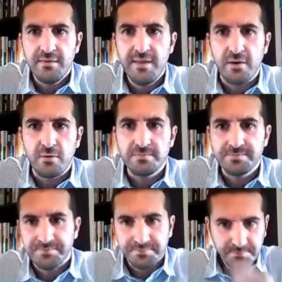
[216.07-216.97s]
Now,
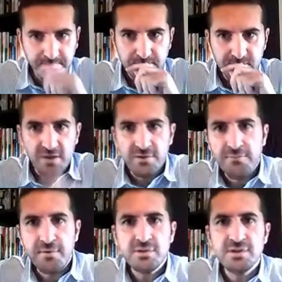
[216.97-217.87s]
the
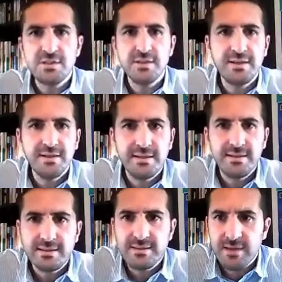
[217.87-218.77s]
first
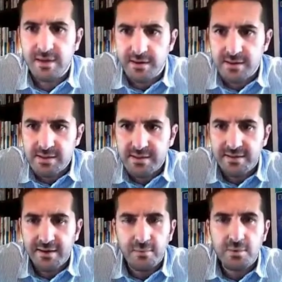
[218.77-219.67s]
task
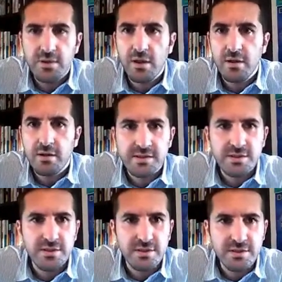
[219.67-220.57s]
that I would like us
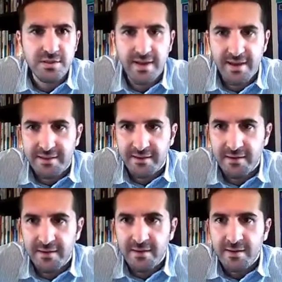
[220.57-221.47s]
to do
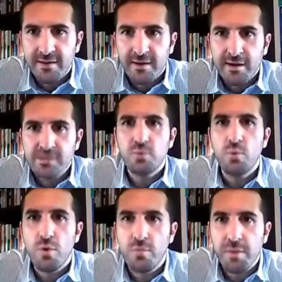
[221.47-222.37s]
together as a
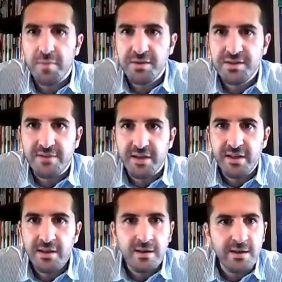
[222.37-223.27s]
warm-up
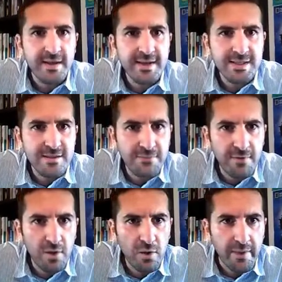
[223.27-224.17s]
activity is the
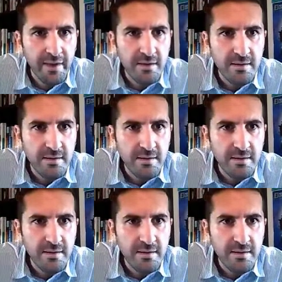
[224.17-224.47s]
following.